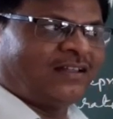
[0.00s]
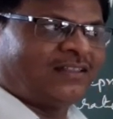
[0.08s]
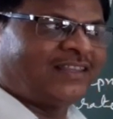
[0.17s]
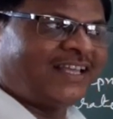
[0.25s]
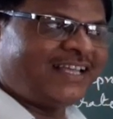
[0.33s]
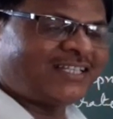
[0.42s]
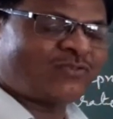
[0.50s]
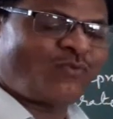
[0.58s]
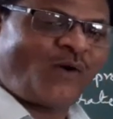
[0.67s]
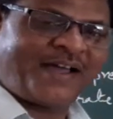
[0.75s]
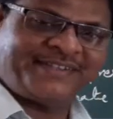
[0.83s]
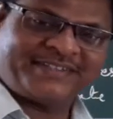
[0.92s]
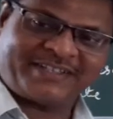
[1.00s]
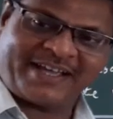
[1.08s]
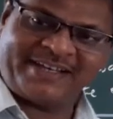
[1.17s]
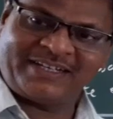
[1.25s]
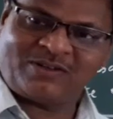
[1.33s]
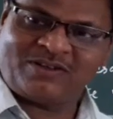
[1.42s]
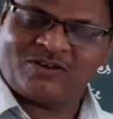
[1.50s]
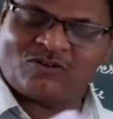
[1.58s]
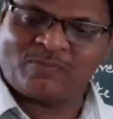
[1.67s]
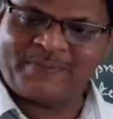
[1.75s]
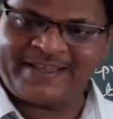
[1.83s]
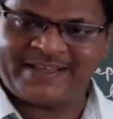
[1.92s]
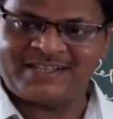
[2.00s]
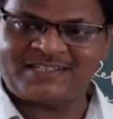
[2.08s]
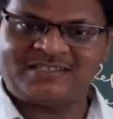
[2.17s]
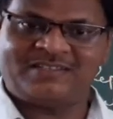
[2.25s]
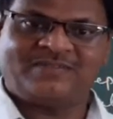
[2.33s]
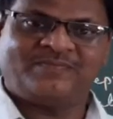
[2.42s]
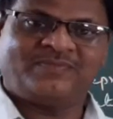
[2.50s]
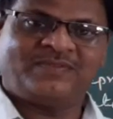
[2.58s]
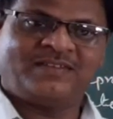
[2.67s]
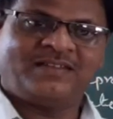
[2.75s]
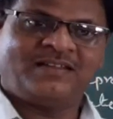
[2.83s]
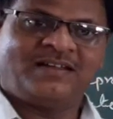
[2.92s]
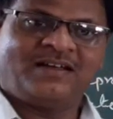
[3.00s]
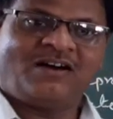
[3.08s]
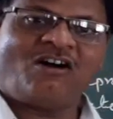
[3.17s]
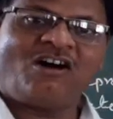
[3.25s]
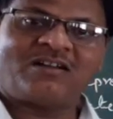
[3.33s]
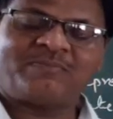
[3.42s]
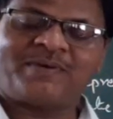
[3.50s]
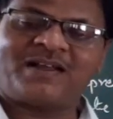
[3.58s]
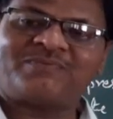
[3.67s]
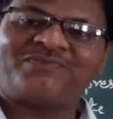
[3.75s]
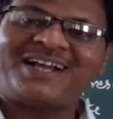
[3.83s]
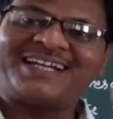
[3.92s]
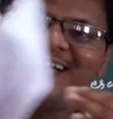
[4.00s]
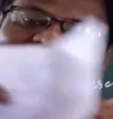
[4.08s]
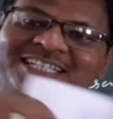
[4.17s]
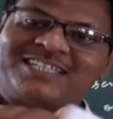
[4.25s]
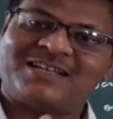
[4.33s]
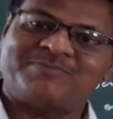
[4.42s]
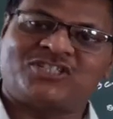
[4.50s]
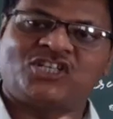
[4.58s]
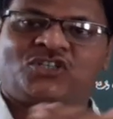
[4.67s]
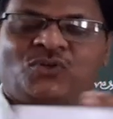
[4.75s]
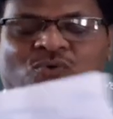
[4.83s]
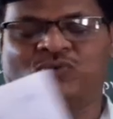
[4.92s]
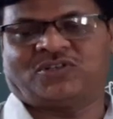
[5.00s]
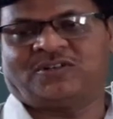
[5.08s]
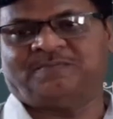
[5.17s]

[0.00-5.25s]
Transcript: these coins and rupees are perfectly substitute.